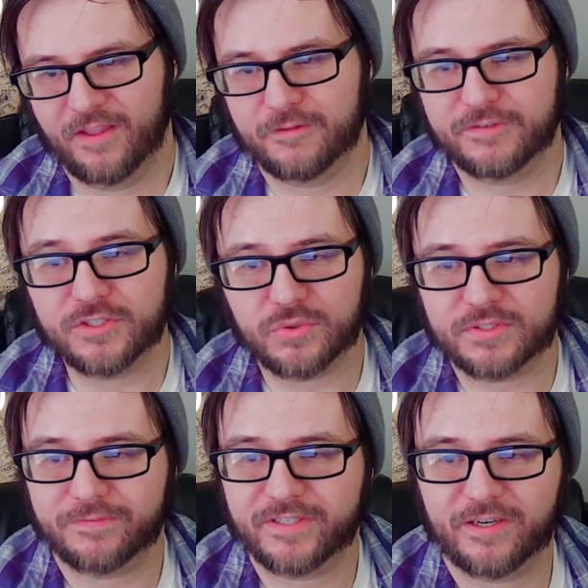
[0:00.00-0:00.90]
The visuals
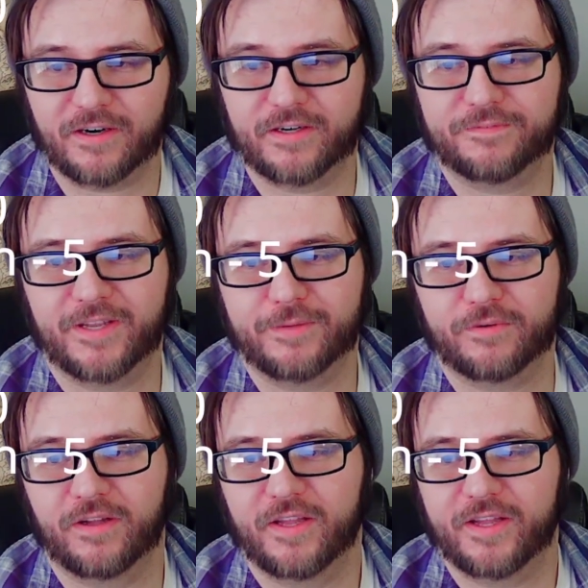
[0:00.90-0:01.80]
of Kitaria
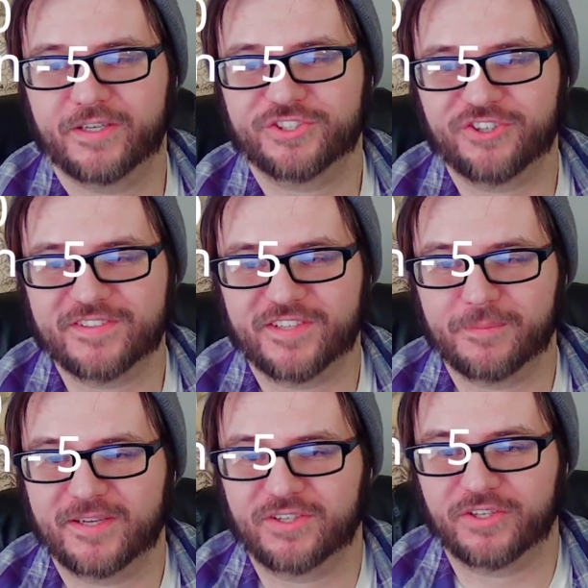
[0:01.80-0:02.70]
Fable ensures that it
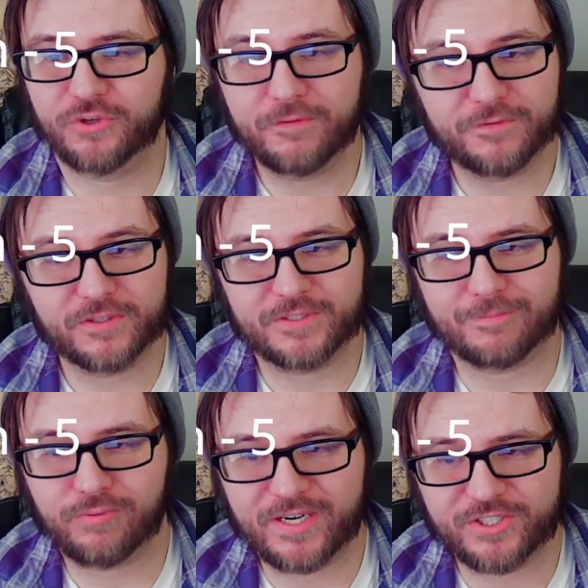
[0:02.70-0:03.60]
makes a good first
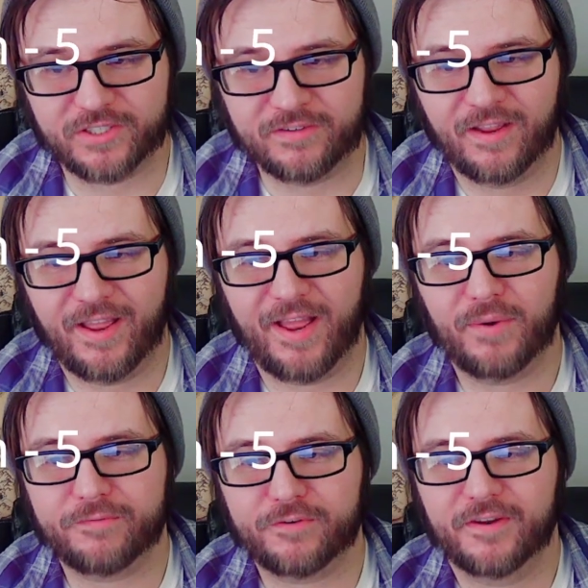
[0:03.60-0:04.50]
impression,
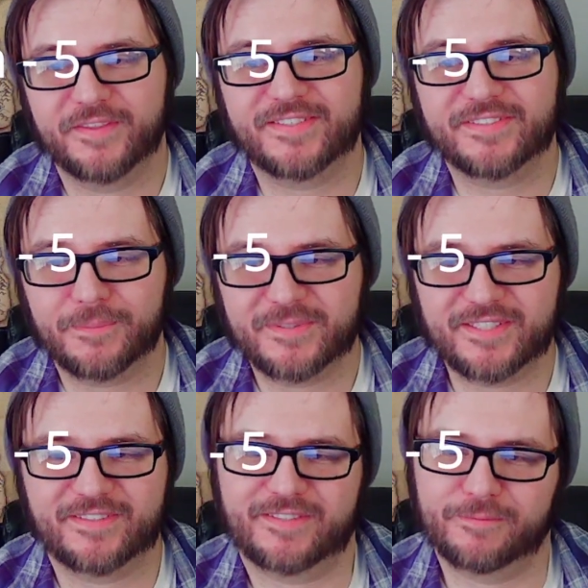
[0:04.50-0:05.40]
however, the
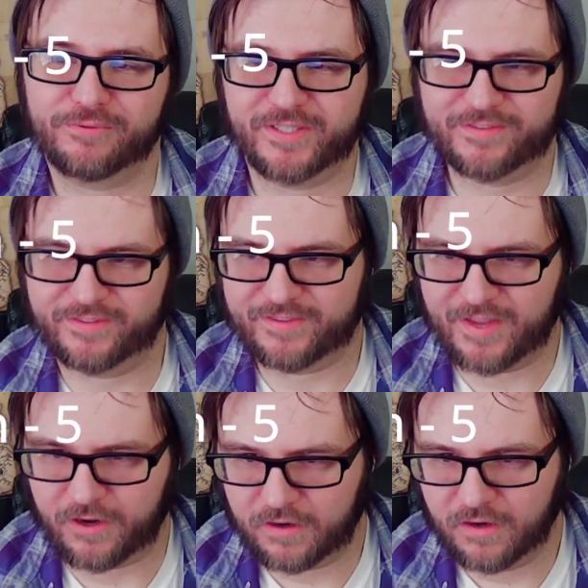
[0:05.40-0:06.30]
substance simply isn't
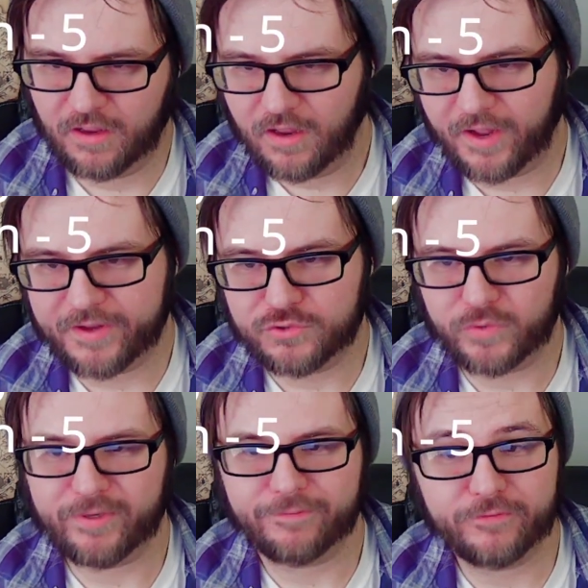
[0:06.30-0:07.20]
there. I
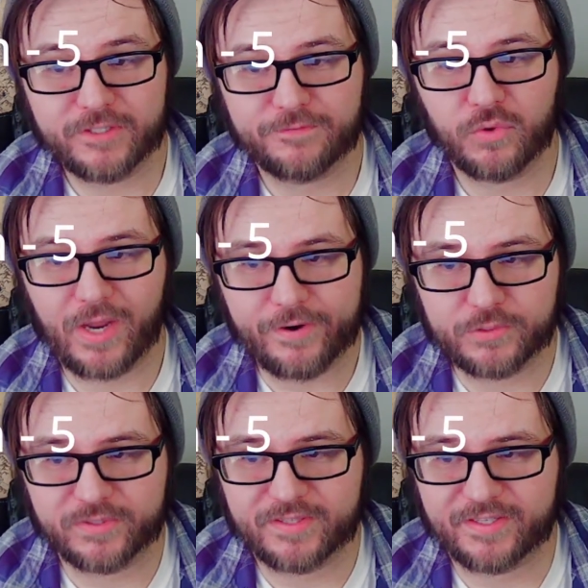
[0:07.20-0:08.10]
enjoyed my first few
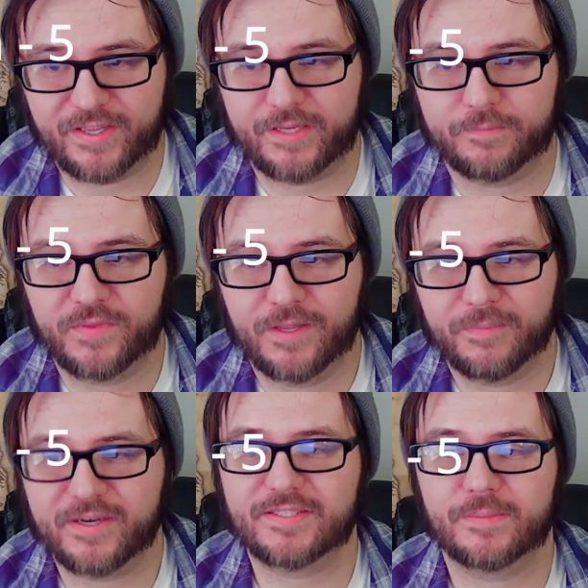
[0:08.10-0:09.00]
hours with the game,
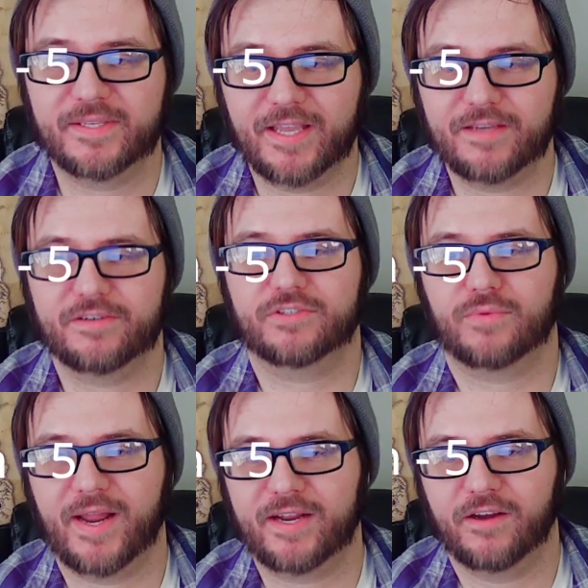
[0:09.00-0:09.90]
but as it began to
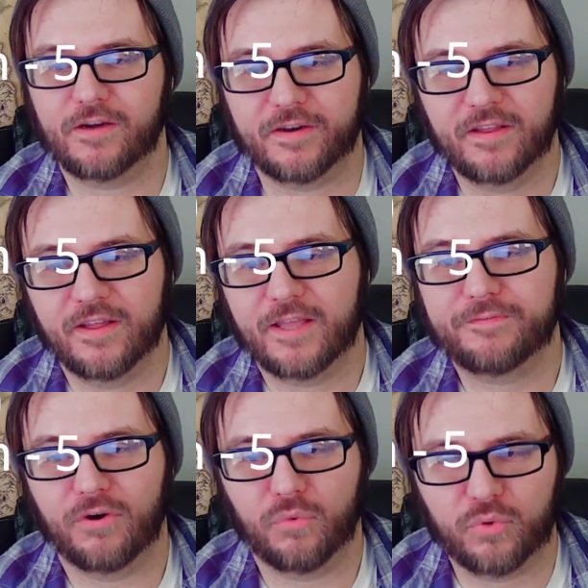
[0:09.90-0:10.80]
drag on, it
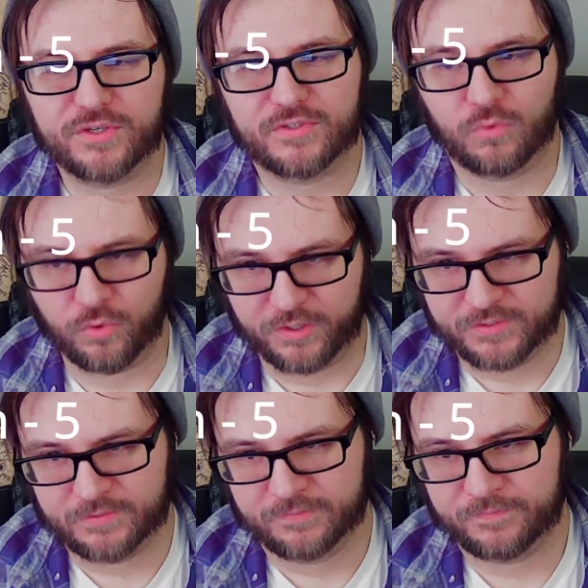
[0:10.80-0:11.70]
felt worse and
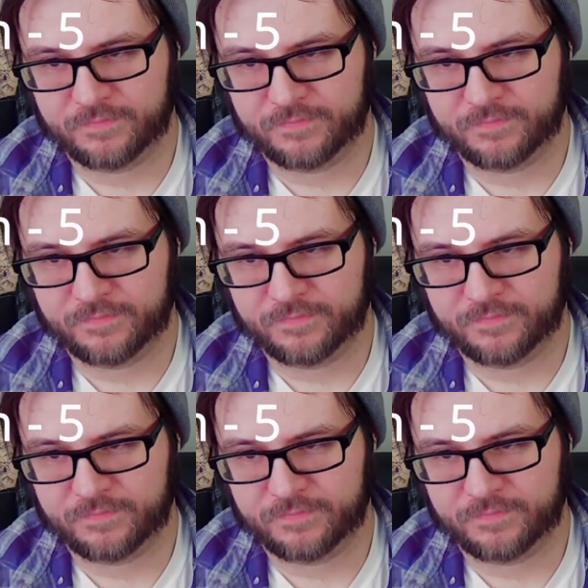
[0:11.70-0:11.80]
worse.